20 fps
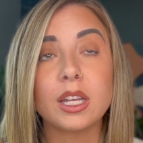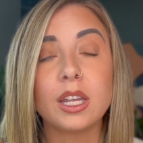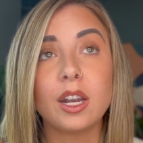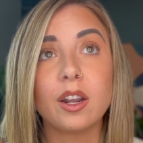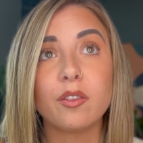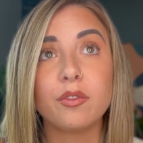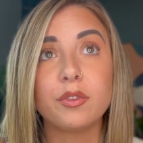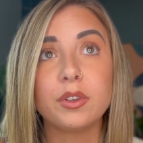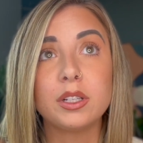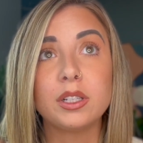And
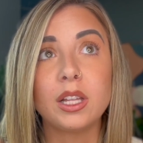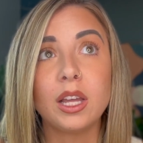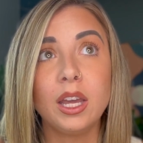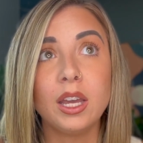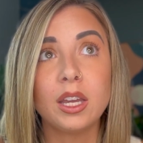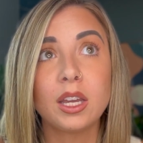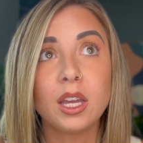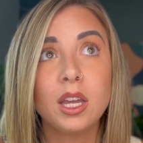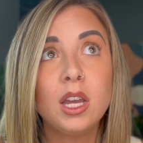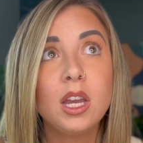I feel
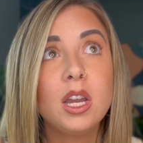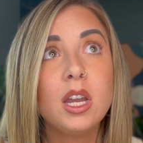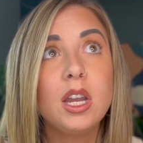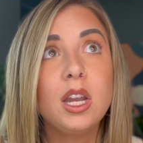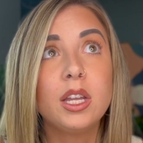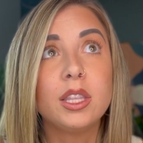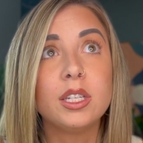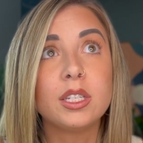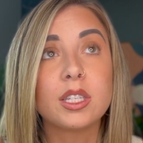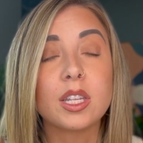like
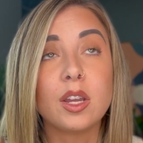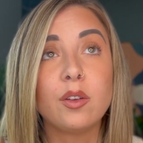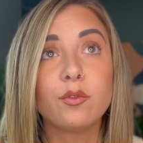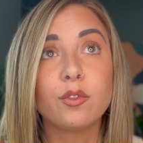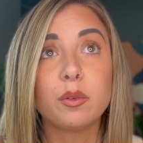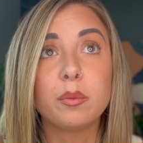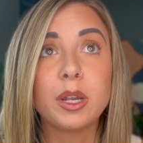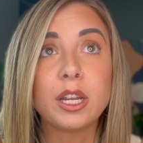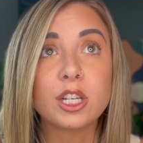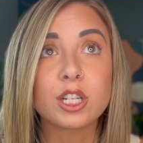this
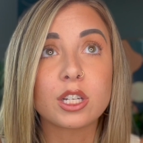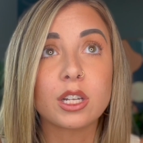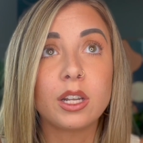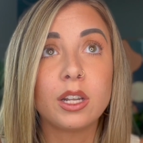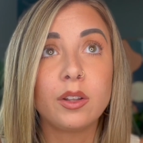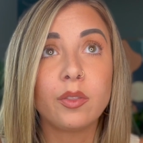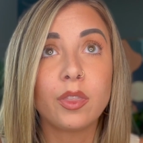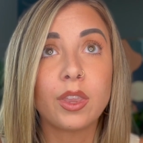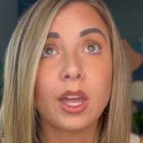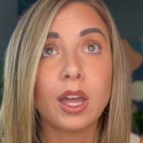
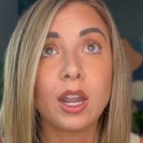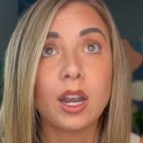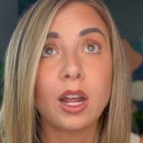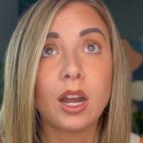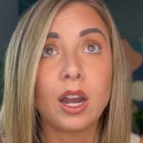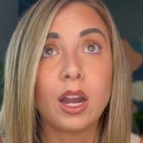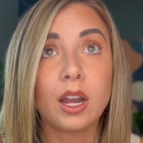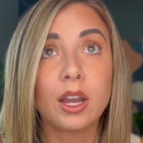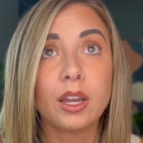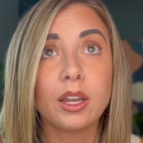information that
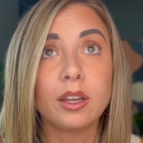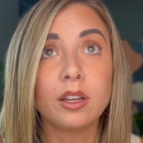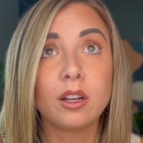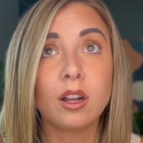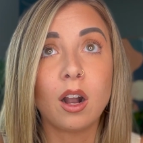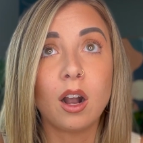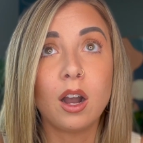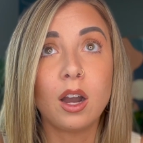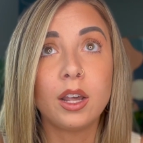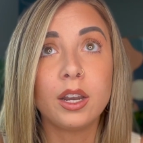I
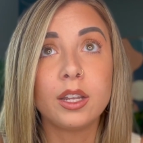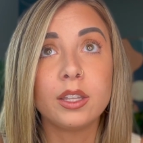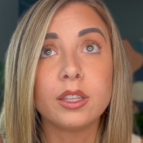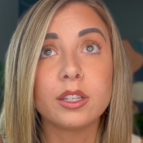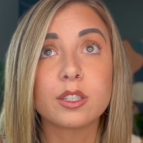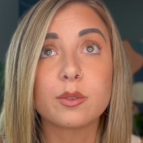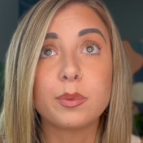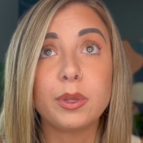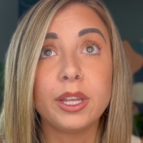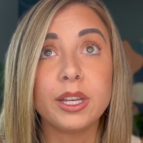got in
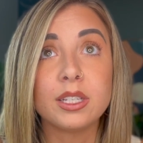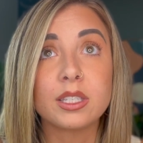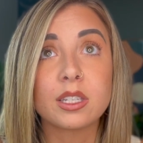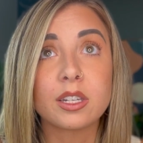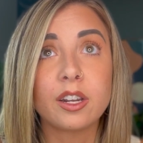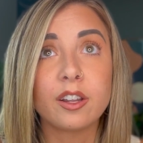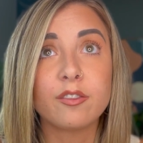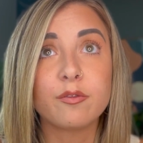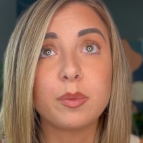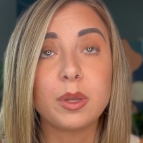this place
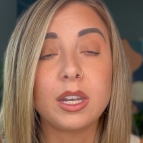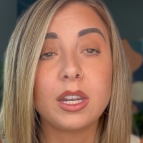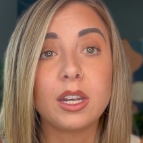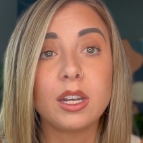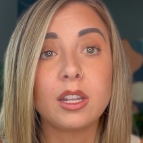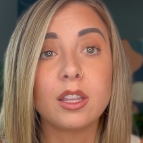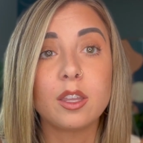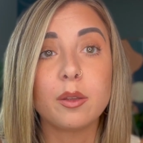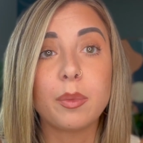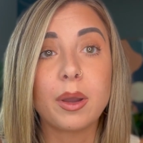that I've been
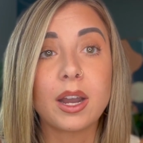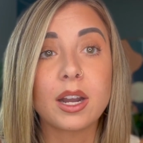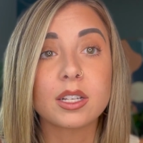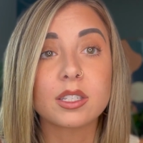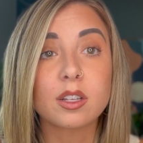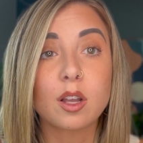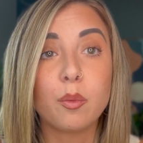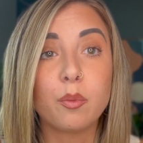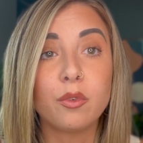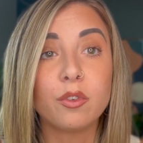in the
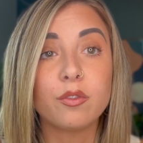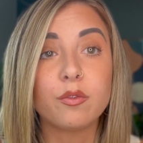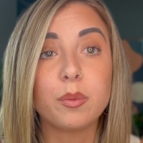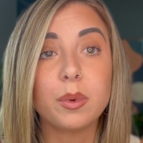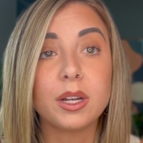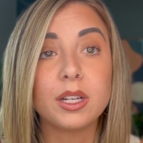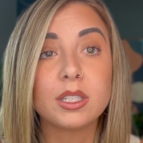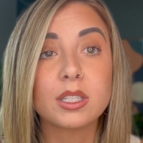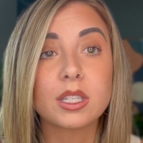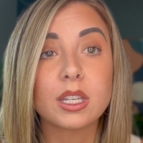past couple of
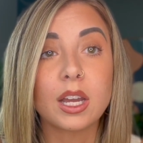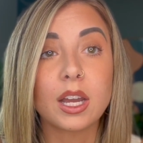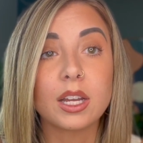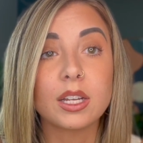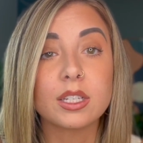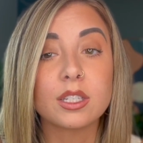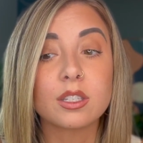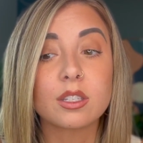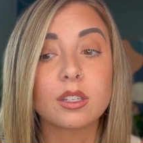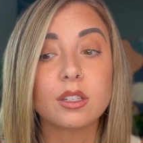months
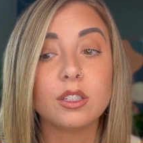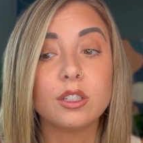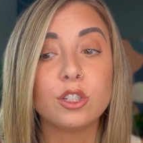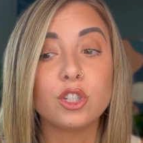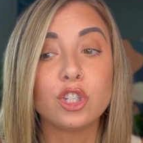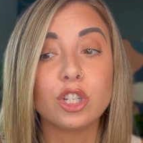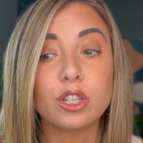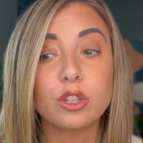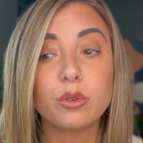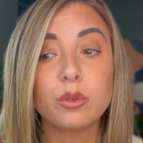has
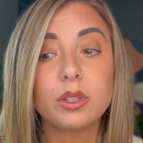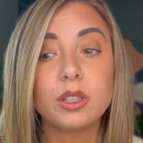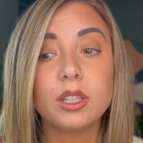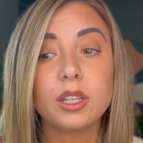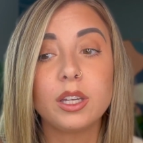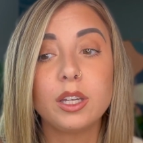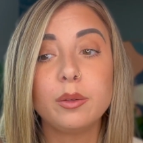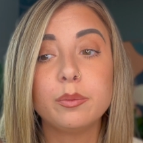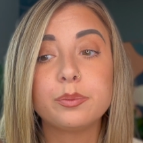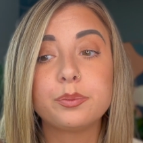
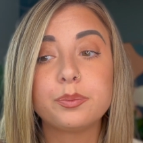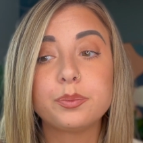genuinely